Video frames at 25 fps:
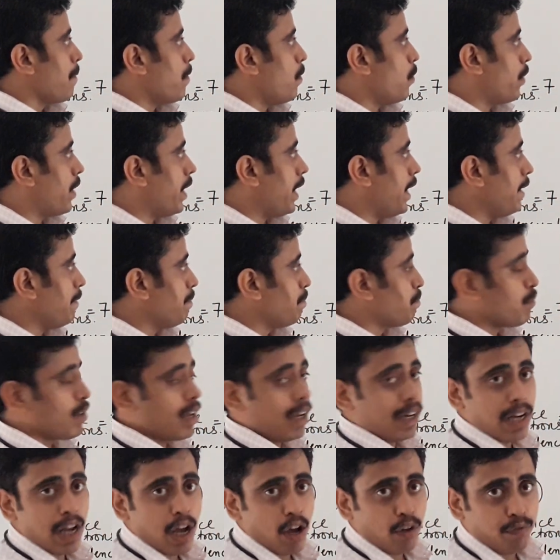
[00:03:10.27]

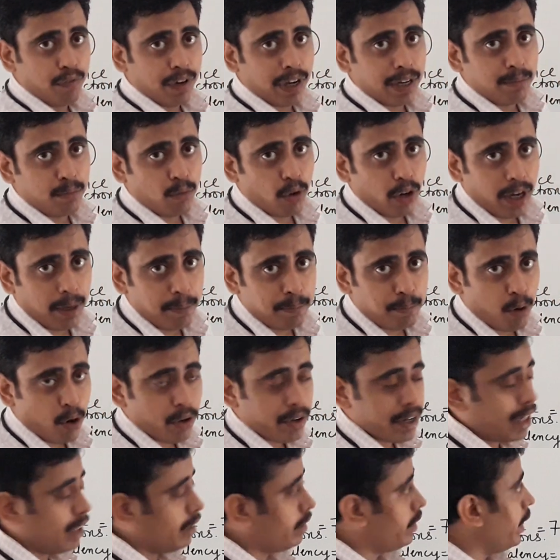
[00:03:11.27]
Okay, now one more
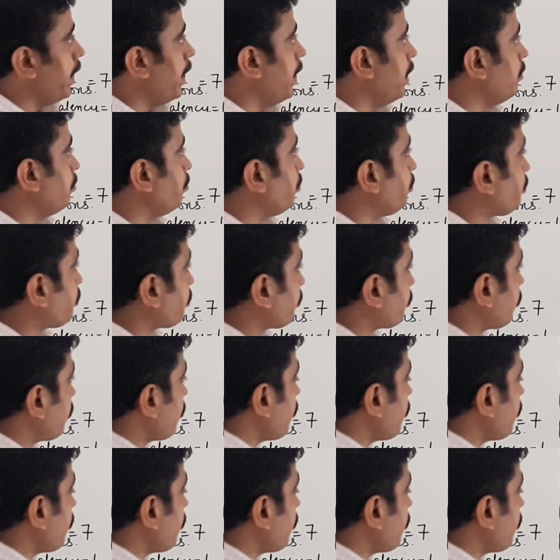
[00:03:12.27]
important thing,